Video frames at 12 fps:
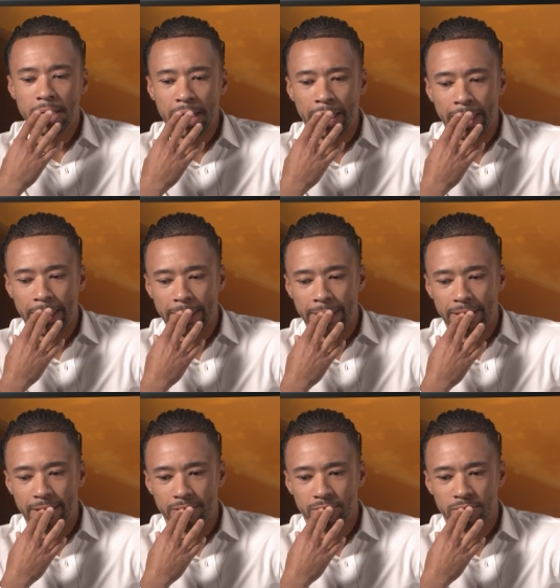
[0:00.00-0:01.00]

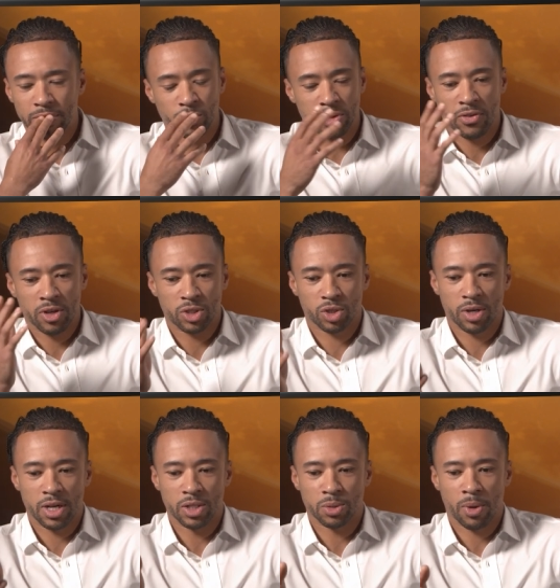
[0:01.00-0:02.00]
Uh, it was a very
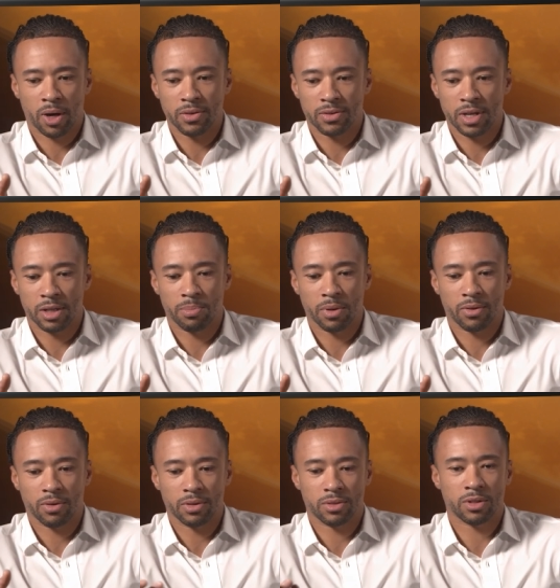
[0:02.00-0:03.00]
strange mindset,
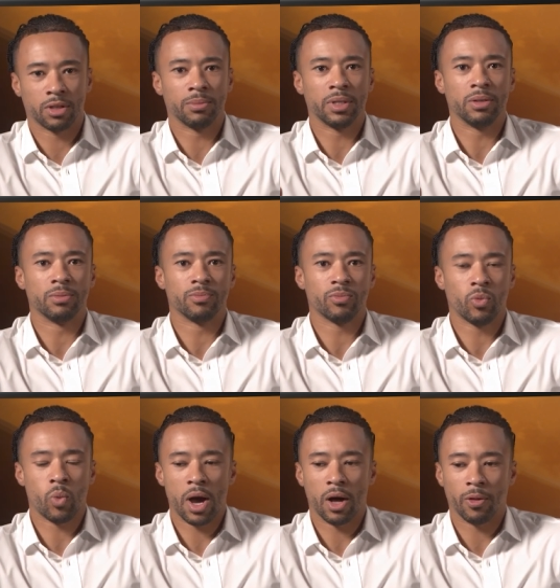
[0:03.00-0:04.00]
but it's done me
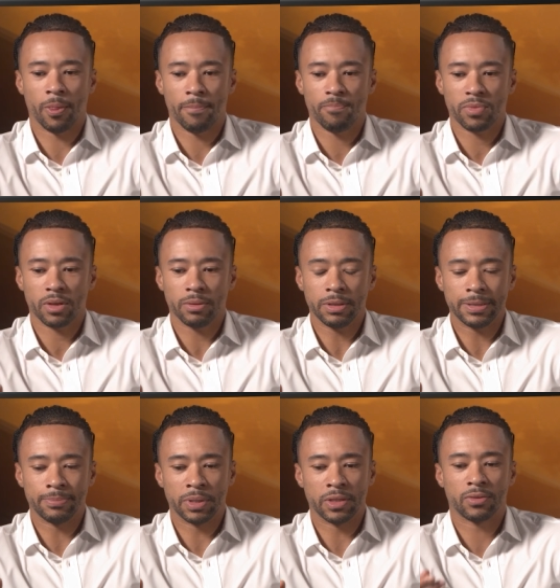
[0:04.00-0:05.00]
well.
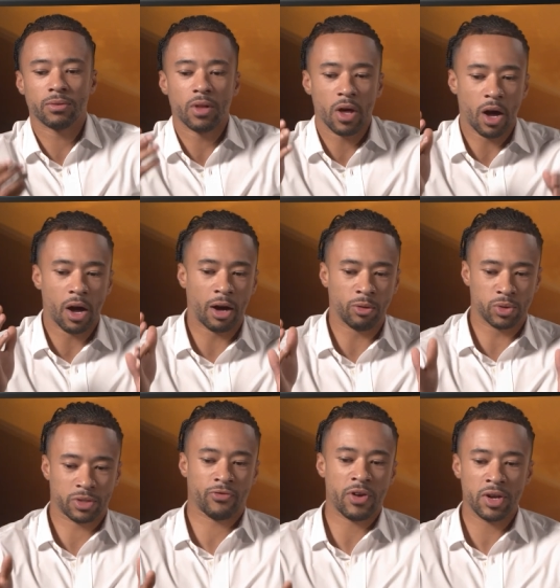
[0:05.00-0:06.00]
But I
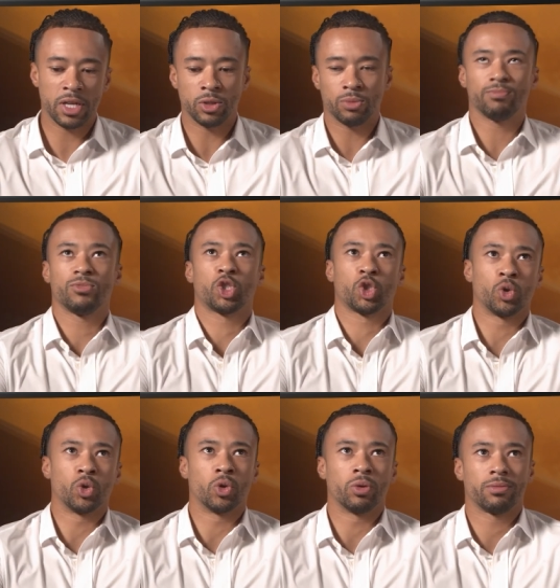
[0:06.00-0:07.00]
was very
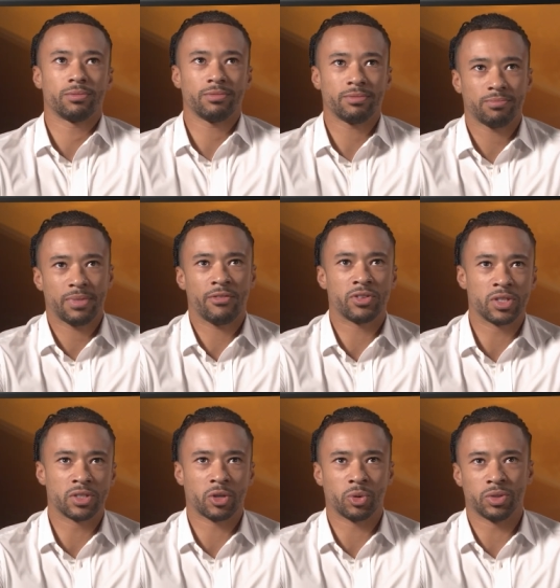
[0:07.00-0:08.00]
sure ever
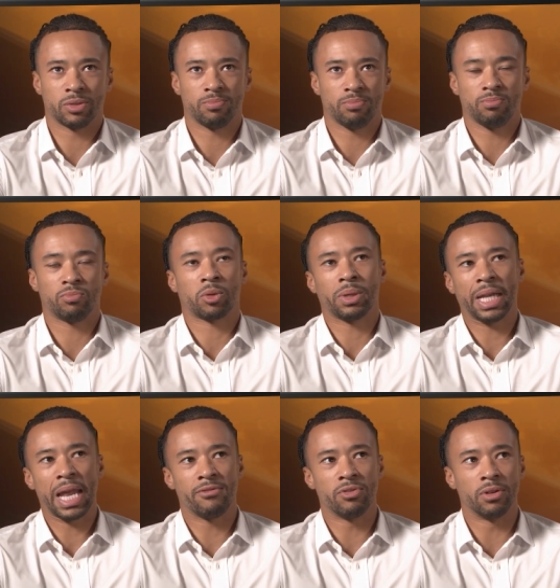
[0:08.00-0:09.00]
since I was probably
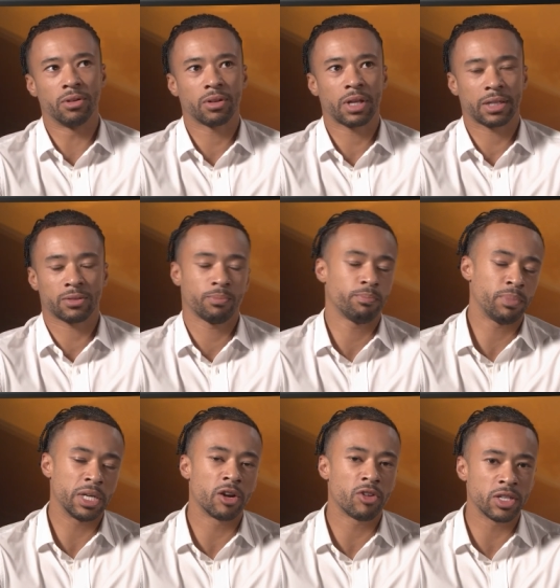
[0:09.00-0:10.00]
11 that
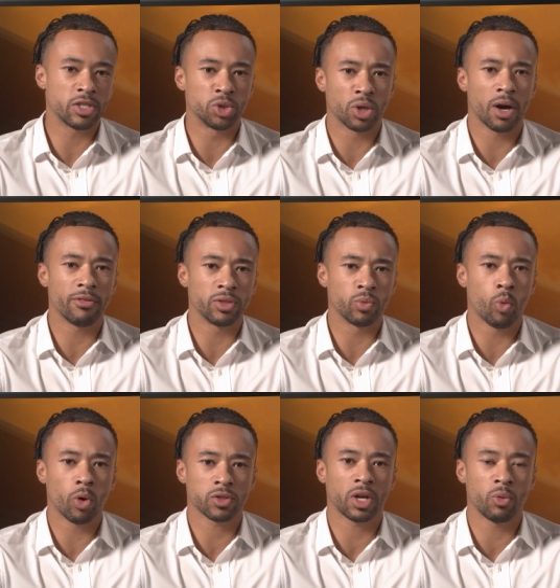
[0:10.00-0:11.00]
being a racing driver is
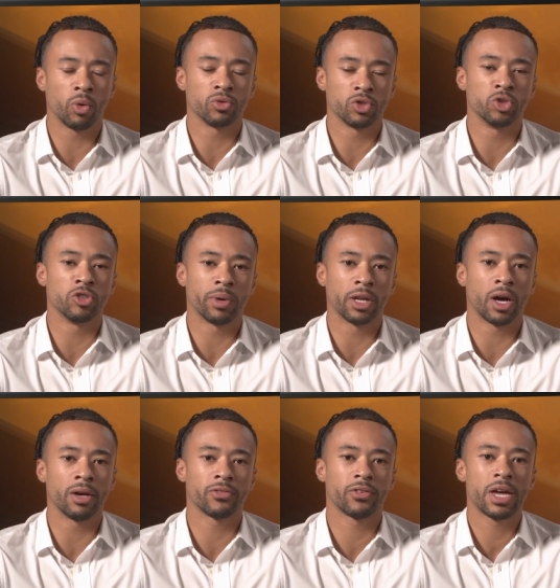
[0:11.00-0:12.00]
what I want to do with my
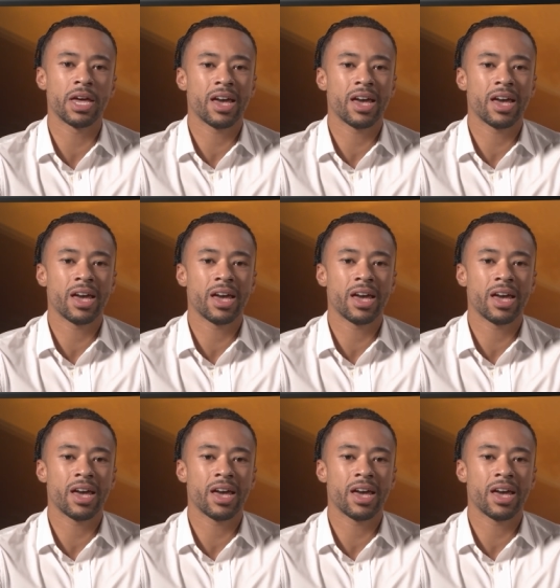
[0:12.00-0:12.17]
life.